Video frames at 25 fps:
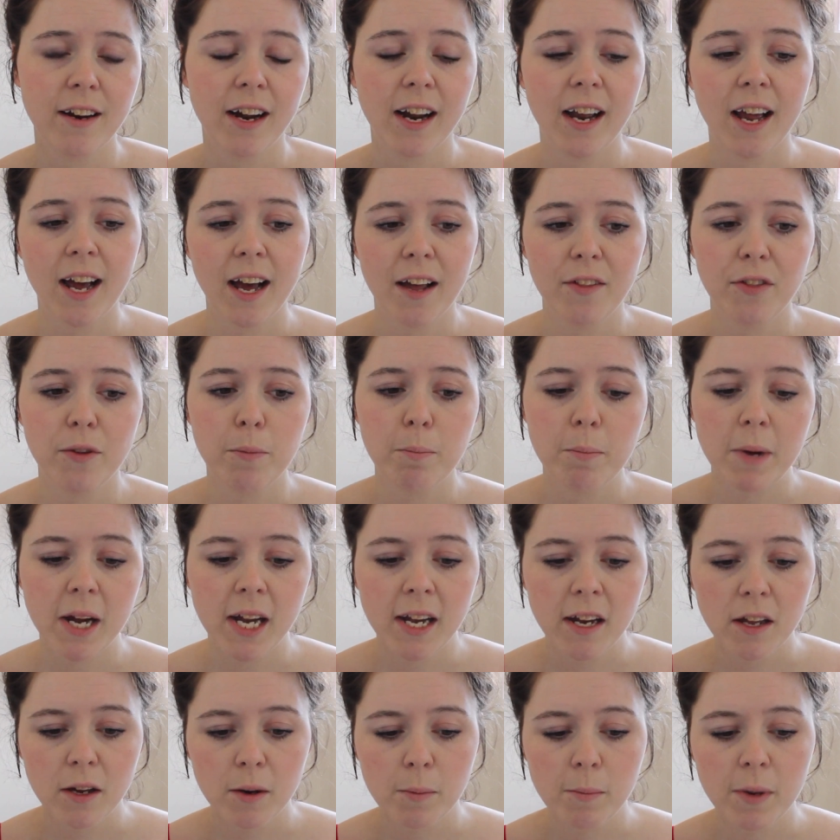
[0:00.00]
I had the
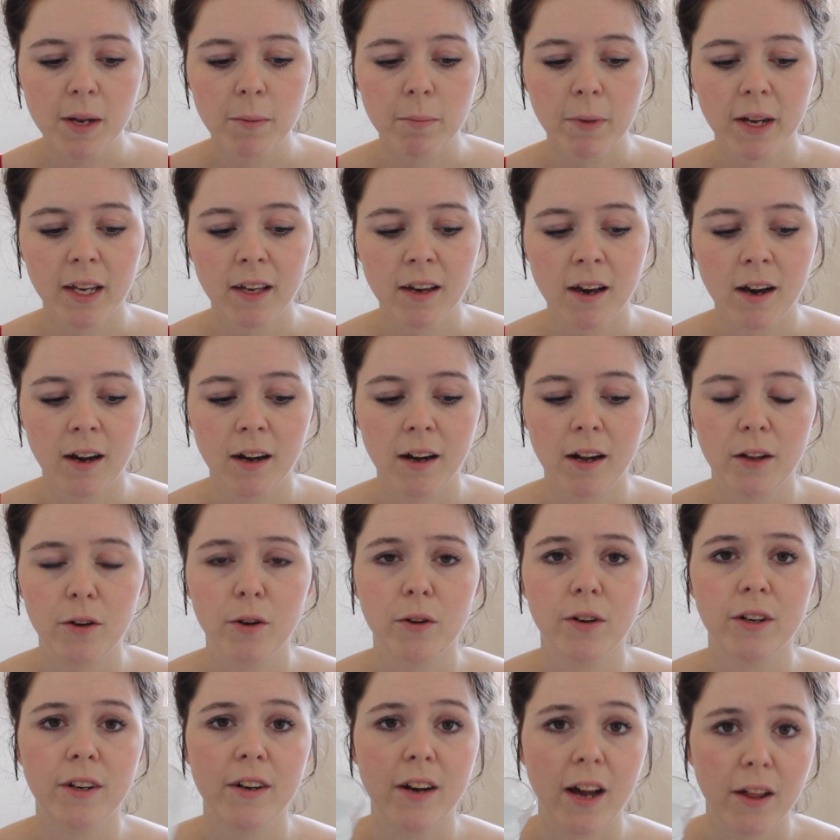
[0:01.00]
medium in my cart
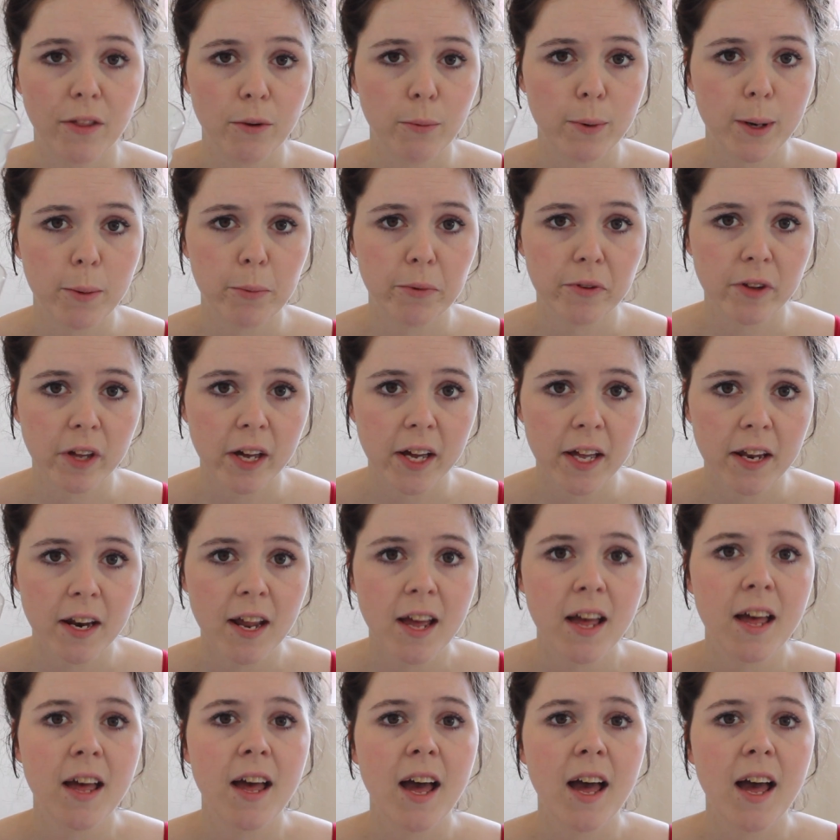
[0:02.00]
on another website